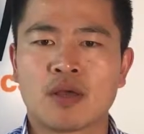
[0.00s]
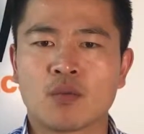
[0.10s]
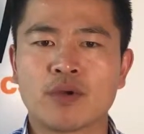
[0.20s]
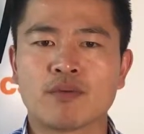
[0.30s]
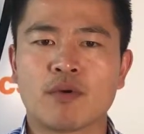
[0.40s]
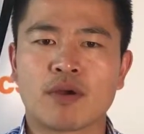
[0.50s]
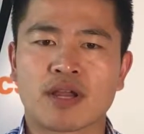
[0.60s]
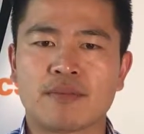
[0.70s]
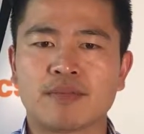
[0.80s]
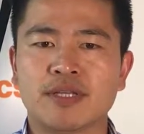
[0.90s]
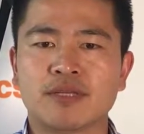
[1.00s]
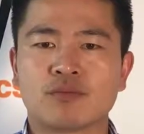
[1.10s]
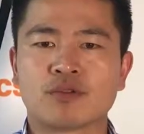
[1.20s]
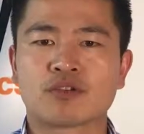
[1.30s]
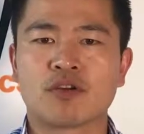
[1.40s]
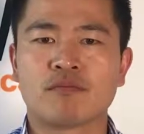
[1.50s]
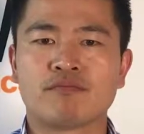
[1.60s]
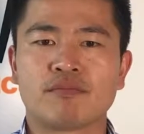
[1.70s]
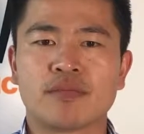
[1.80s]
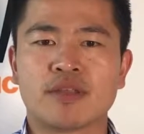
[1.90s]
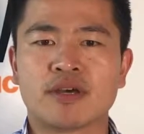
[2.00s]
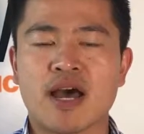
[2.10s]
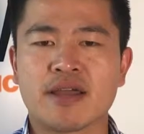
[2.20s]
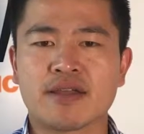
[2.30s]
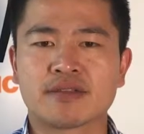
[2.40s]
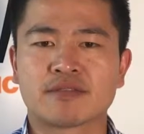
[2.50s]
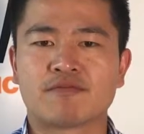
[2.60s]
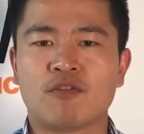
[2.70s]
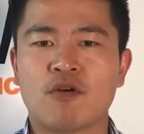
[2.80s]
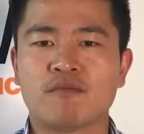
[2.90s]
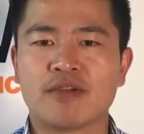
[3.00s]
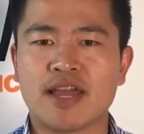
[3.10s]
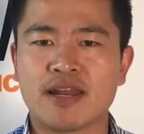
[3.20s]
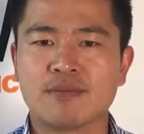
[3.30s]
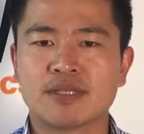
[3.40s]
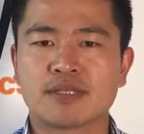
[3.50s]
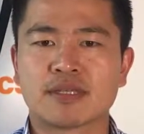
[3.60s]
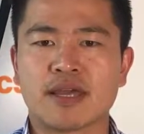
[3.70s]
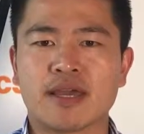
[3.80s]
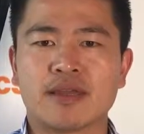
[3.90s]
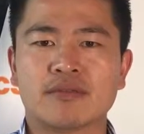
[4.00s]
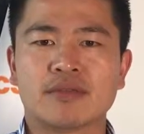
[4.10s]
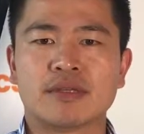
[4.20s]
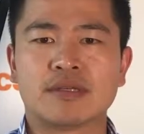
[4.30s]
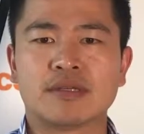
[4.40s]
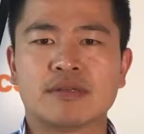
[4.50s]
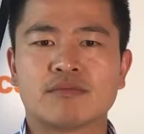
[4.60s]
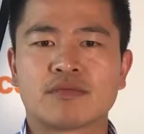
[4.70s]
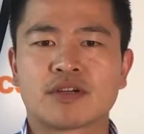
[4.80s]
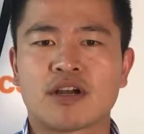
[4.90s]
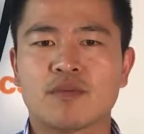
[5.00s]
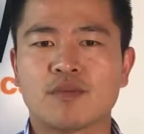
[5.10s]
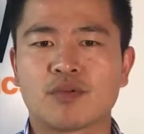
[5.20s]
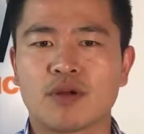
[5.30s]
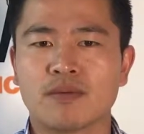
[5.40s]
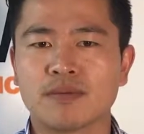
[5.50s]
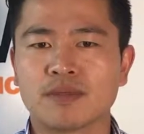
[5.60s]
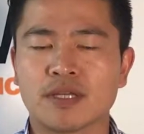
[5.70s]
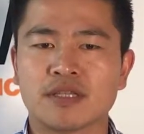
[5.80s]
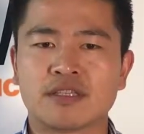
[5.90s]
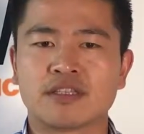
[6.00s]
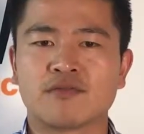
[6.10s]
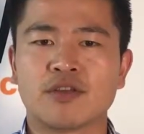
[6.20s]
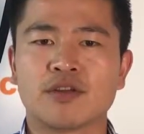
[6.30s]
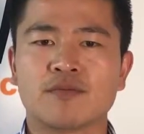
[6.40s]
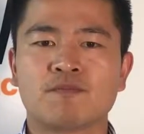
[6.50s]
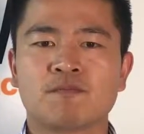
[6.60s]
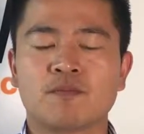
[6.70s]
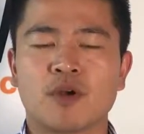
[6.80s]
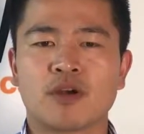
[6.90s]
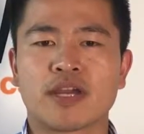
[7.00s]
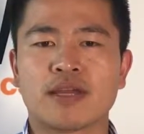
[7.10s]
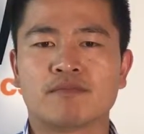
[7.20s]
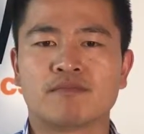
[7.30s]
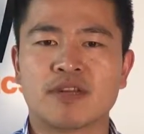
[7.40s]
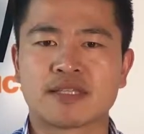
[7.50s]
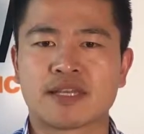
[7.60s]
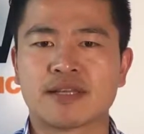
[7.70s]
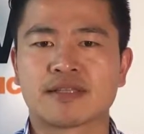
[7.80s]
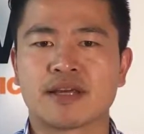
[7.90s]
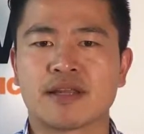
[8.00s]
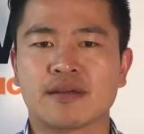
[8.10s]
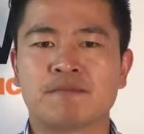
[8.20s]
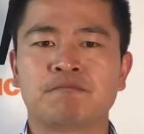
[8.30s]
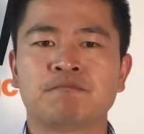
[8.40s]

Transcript: We will completely resolve the IS form elements and the common problems in this video. Okay, let's get started.